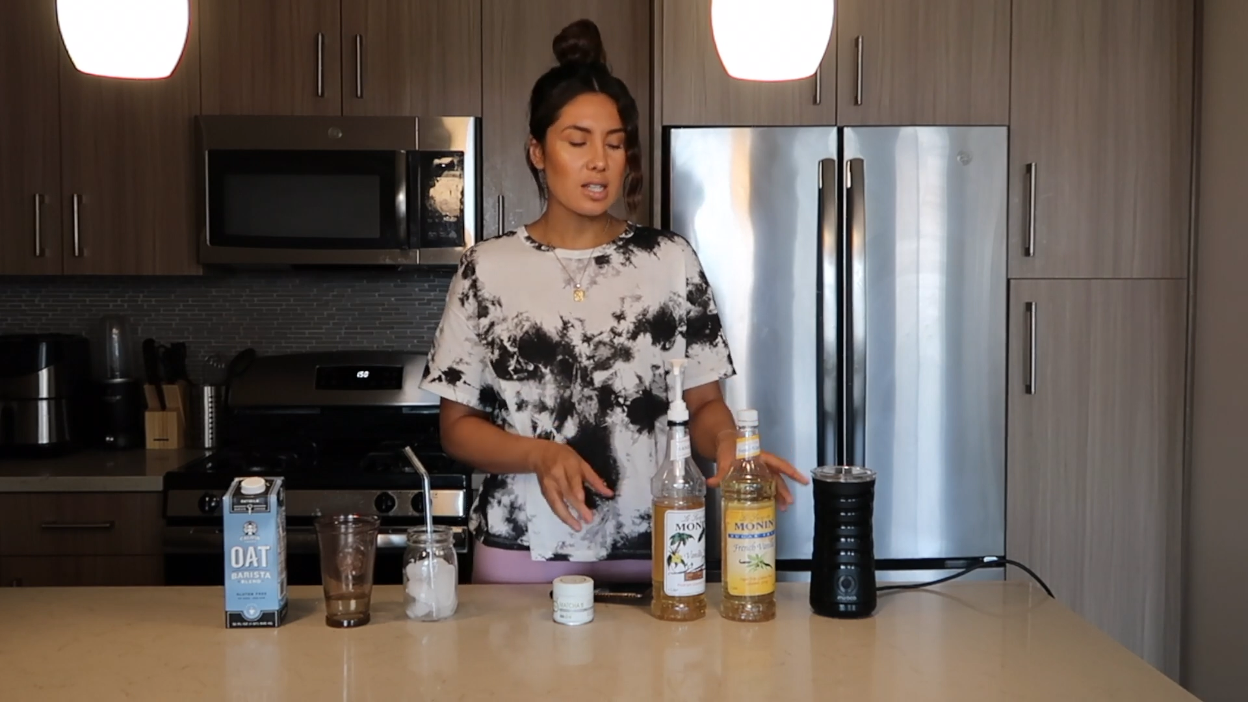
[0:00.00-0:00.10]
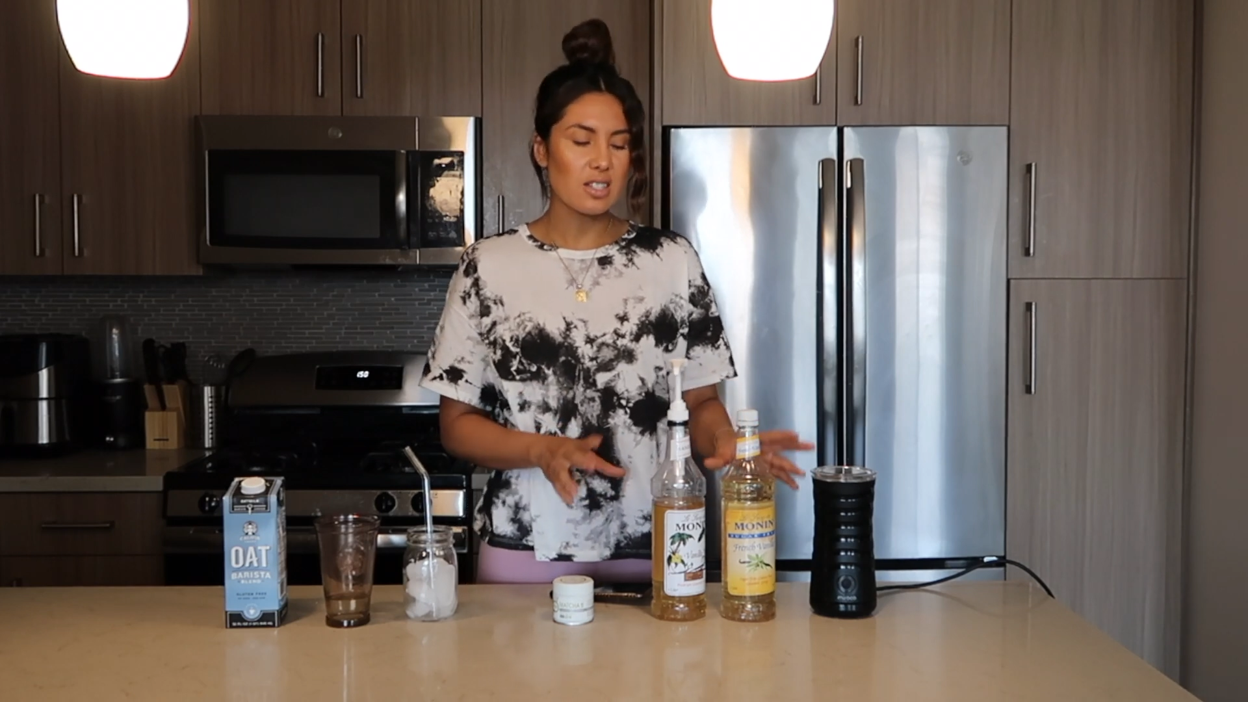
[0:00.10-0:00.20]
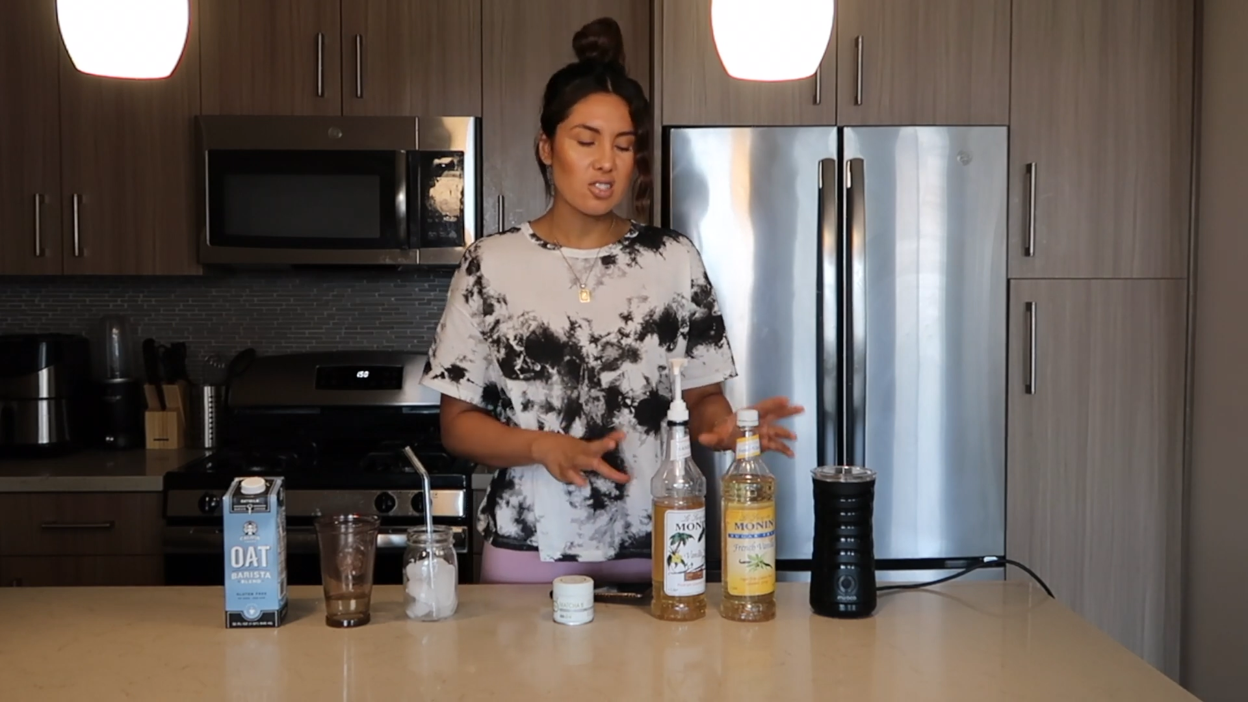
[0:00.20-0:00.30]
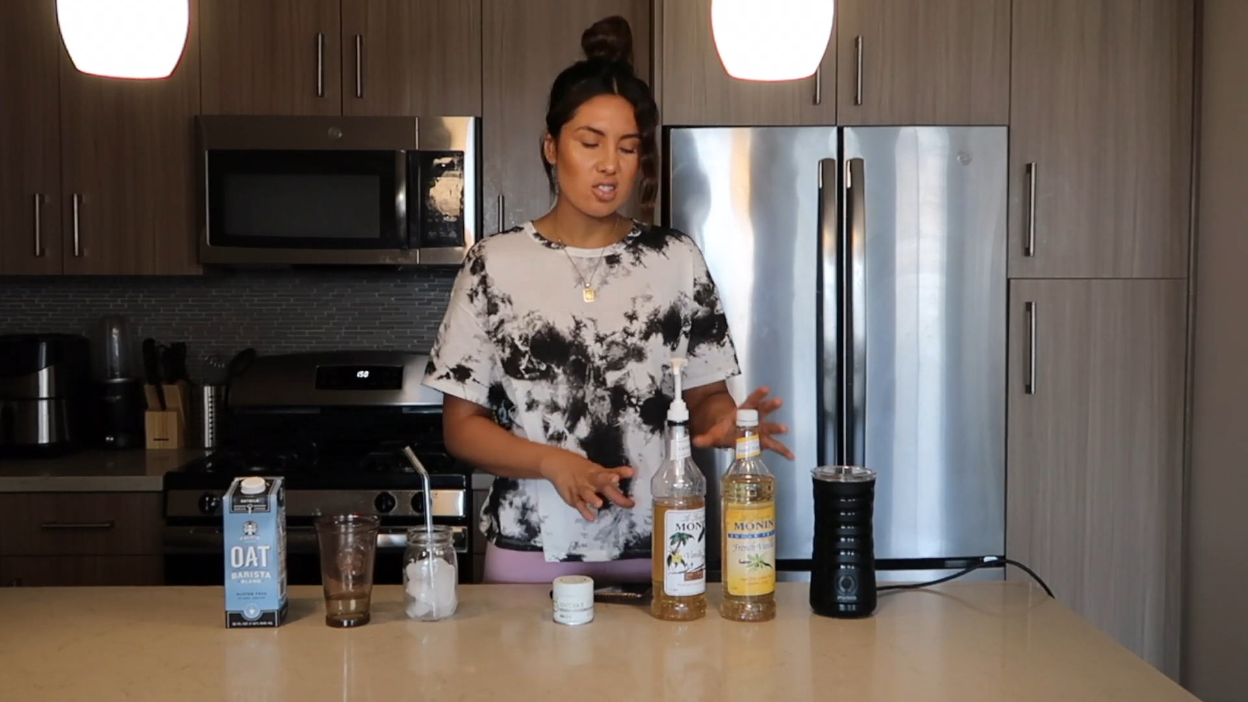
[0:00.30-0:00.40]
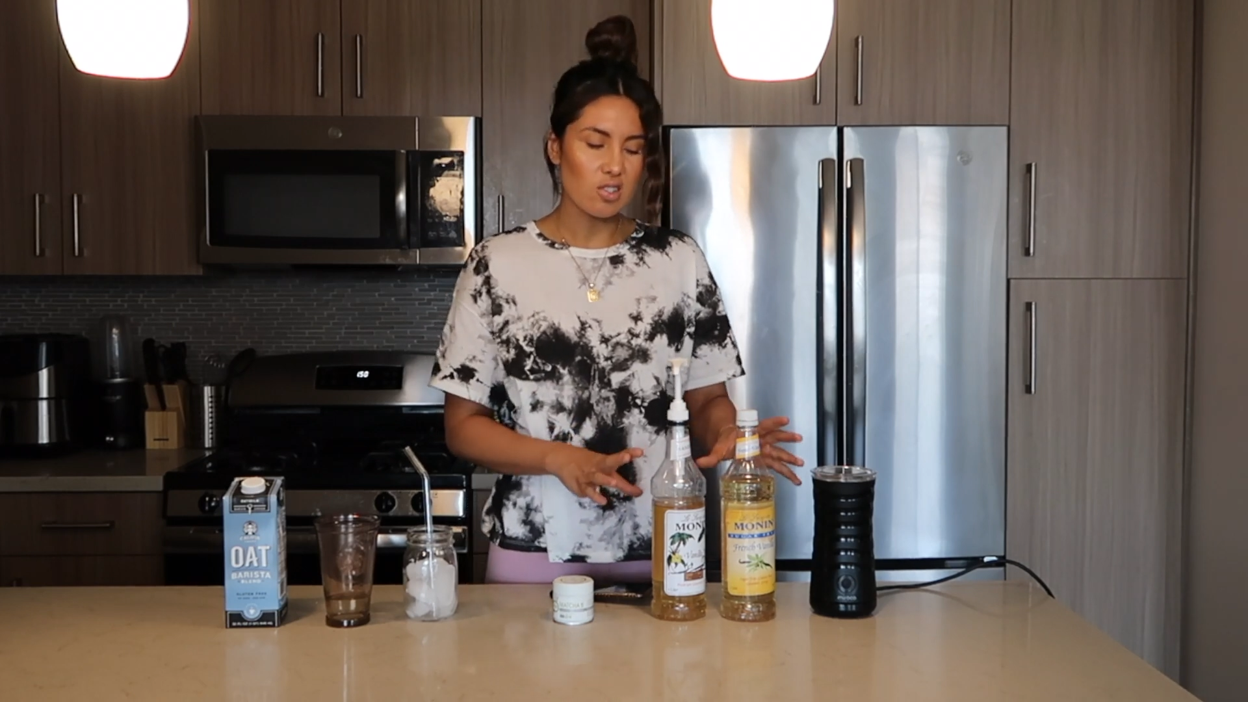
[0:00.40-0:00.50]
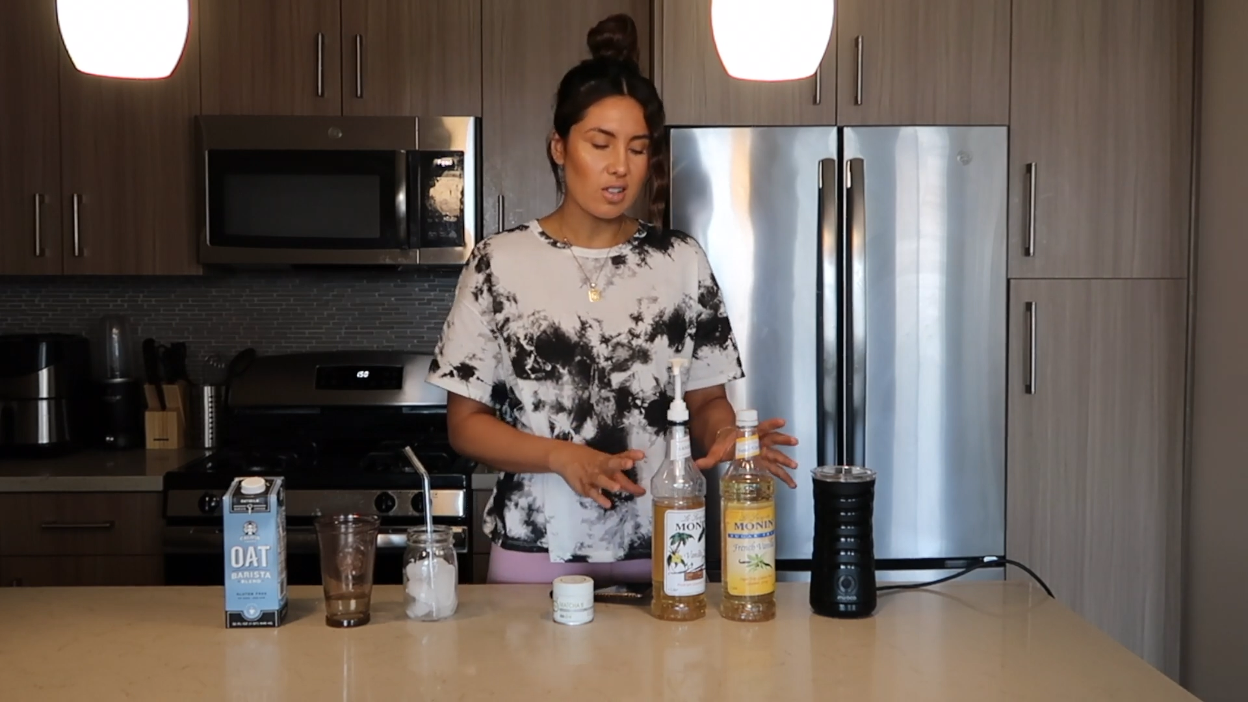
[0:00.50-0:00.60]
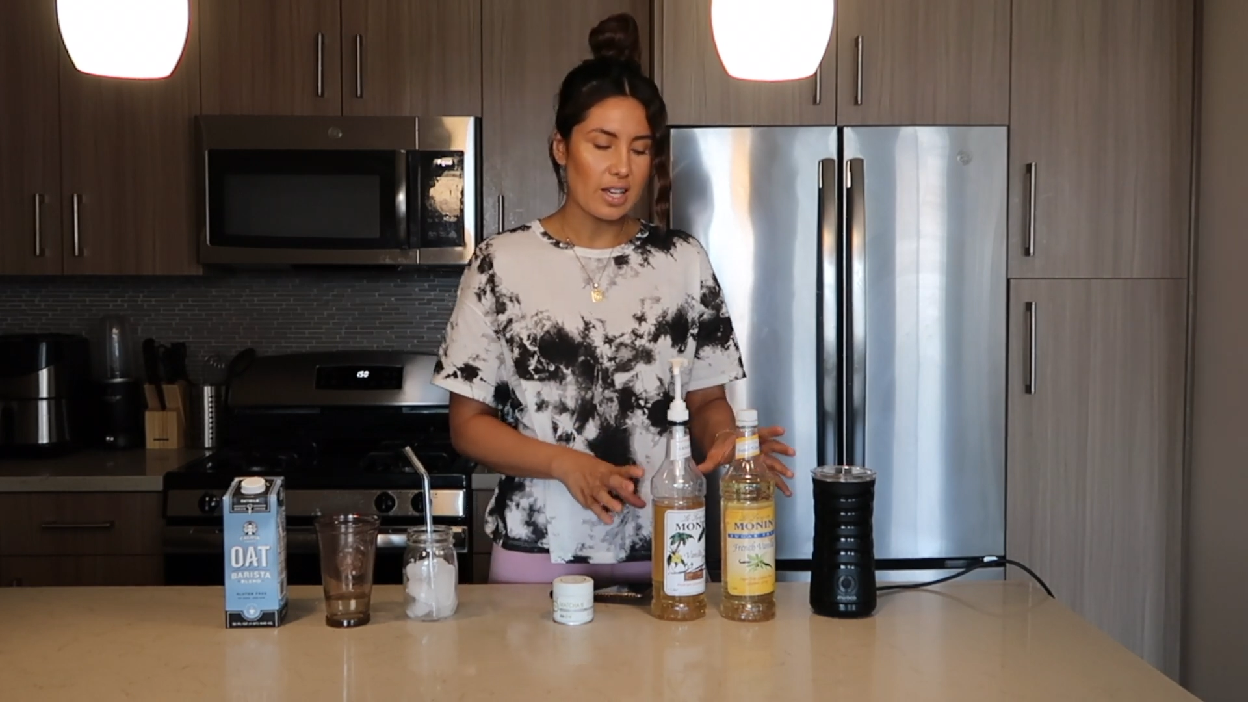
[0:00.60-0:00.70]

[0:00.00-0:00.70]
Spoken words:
I just don't